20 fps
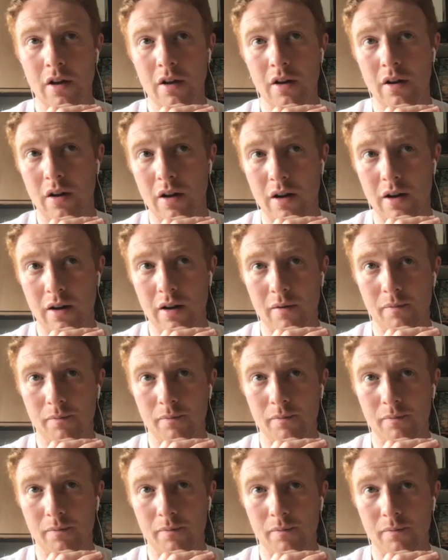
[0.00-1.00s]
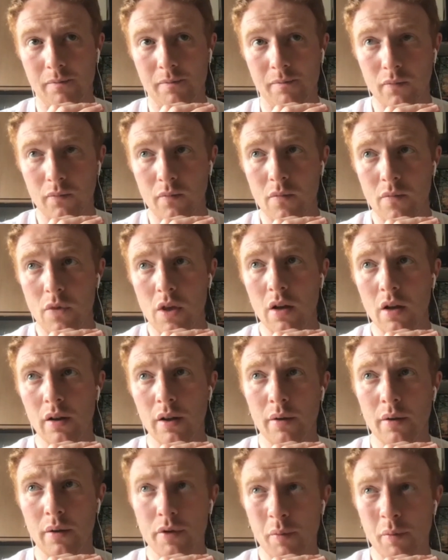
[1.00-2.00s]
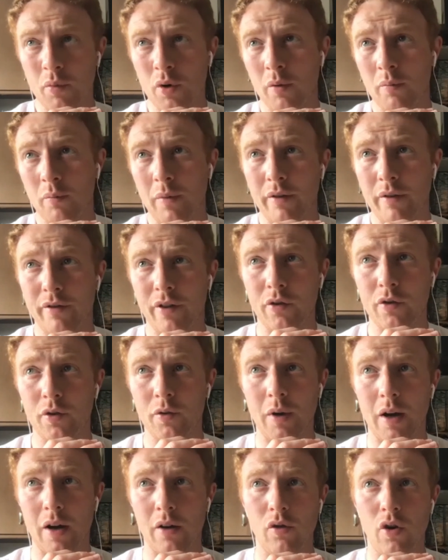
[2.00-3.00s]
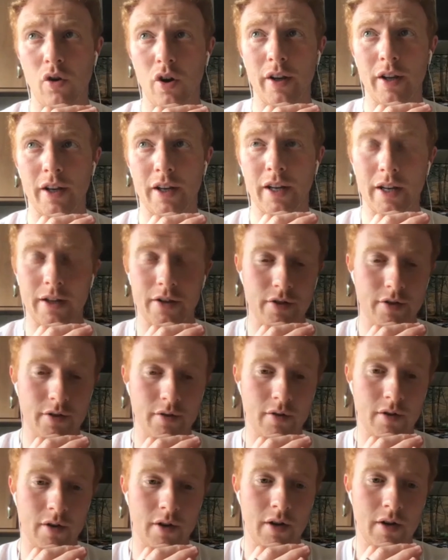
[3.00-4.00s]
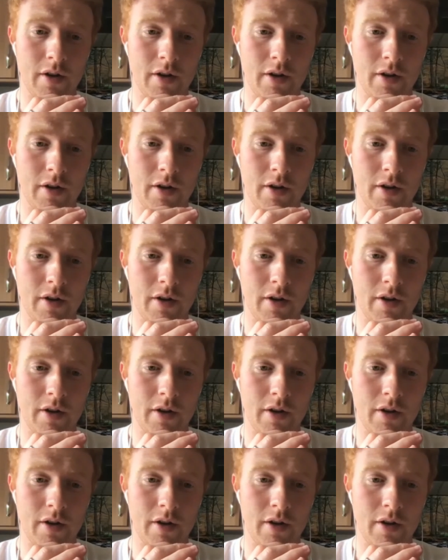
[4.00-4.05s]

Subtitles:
There was a problem I found with a lot of the kids